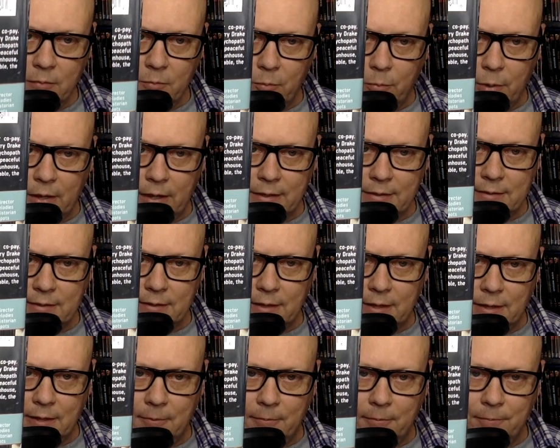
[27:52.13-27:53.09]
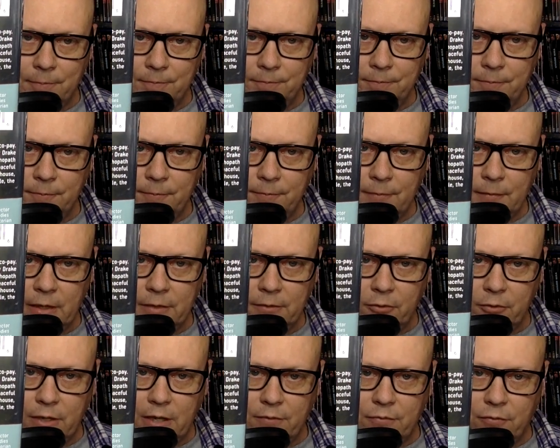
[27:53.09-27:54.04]
But no
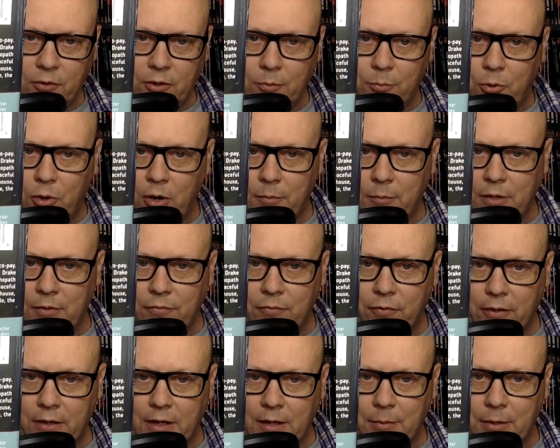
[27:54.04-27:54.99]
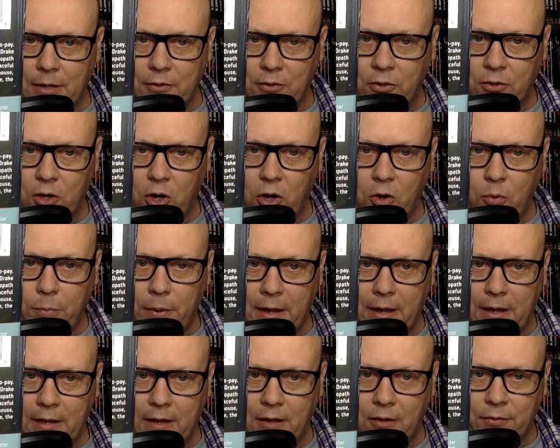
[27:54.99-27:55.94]
need for an appointment. Forget about your
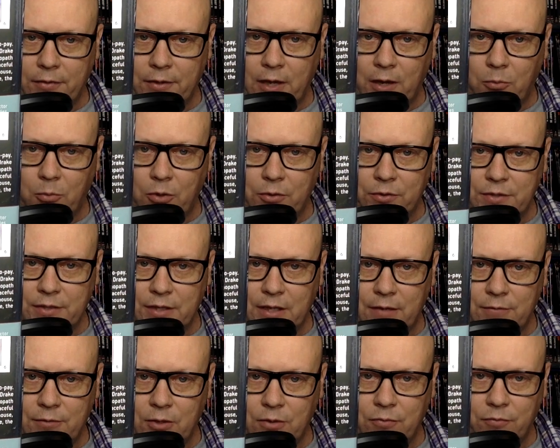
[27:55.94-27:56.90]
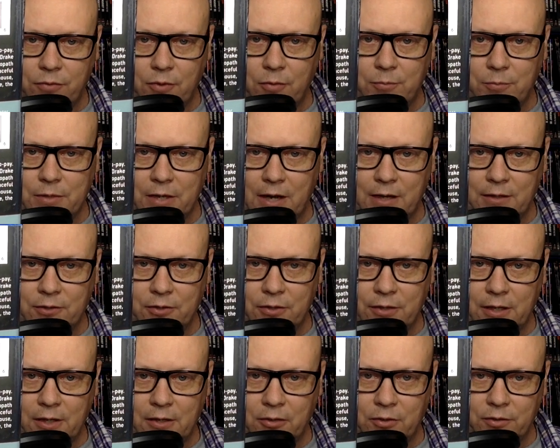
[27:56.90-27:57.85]
copay. Healthcare won't save you from Dr.
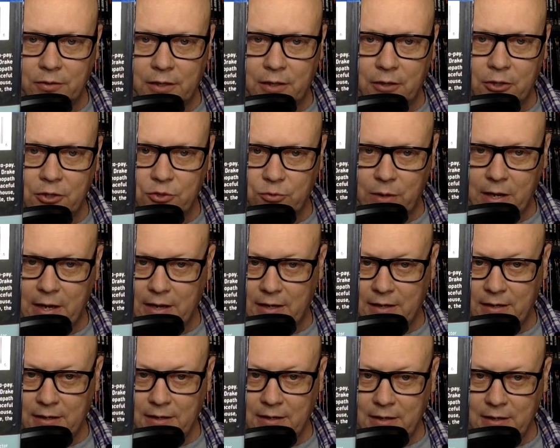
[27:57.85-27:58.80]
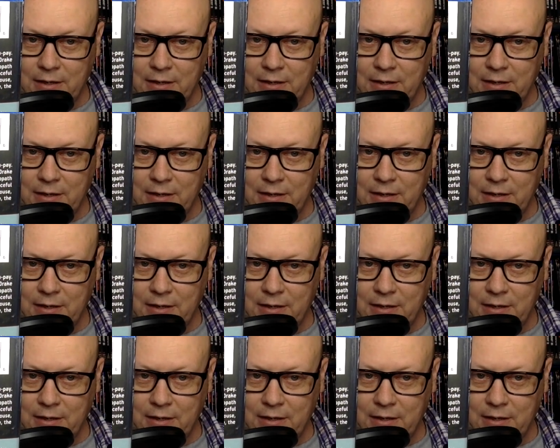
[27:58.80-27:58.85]
Giggles. Larry Drake,